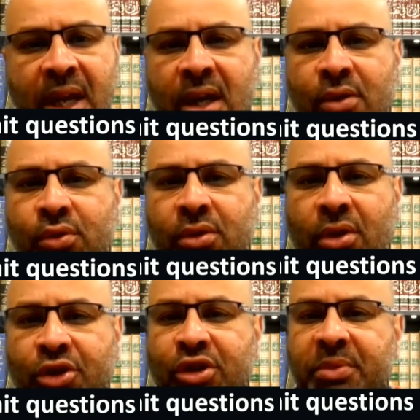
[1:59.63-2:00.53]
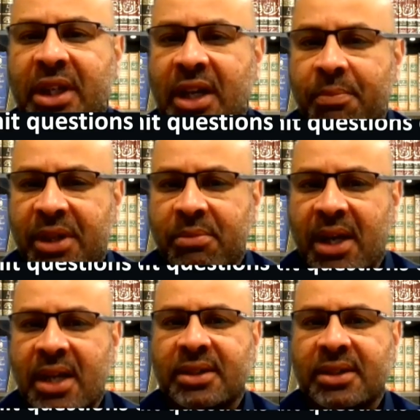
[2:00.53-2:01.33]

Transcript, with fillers: who will also be accompanied by her son